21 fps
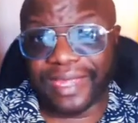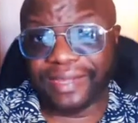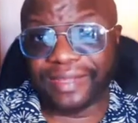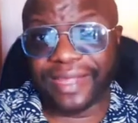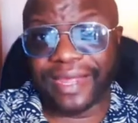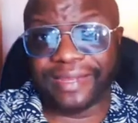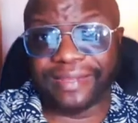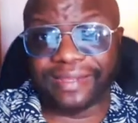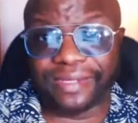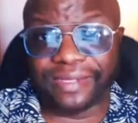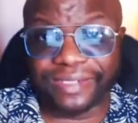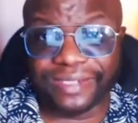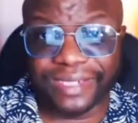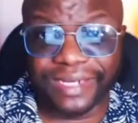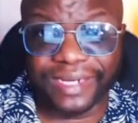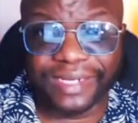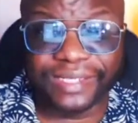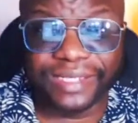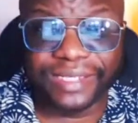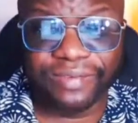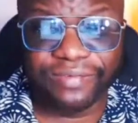that the
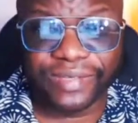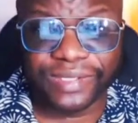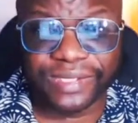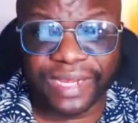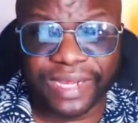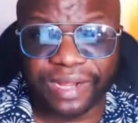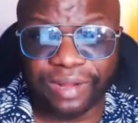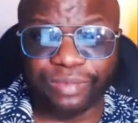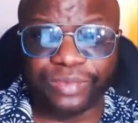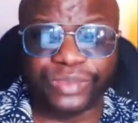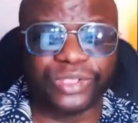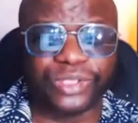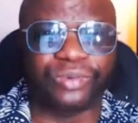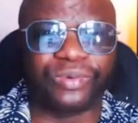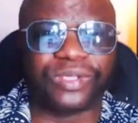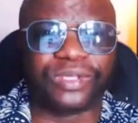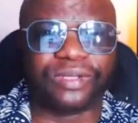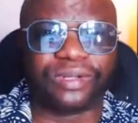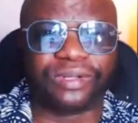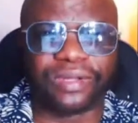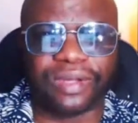DIGCIV has helped you
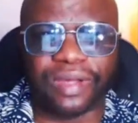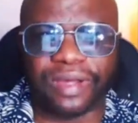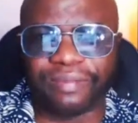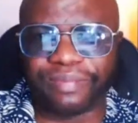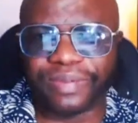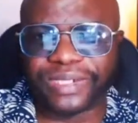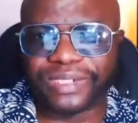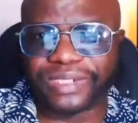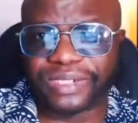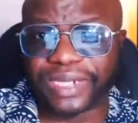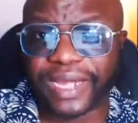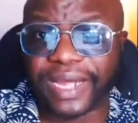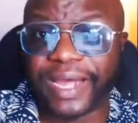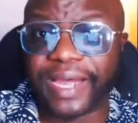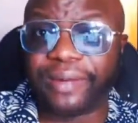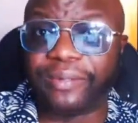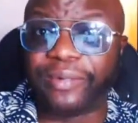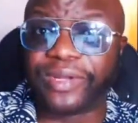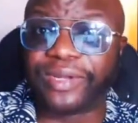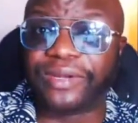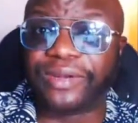accomplish. I
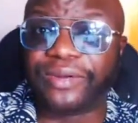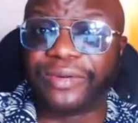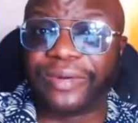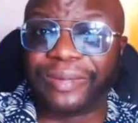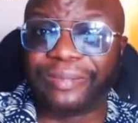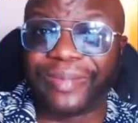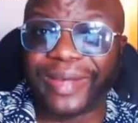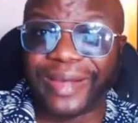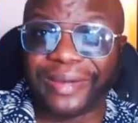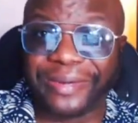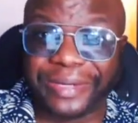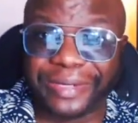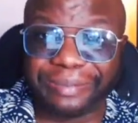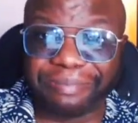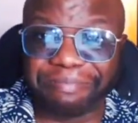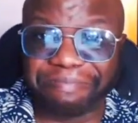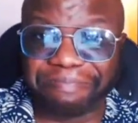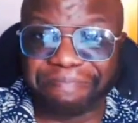want to know about it.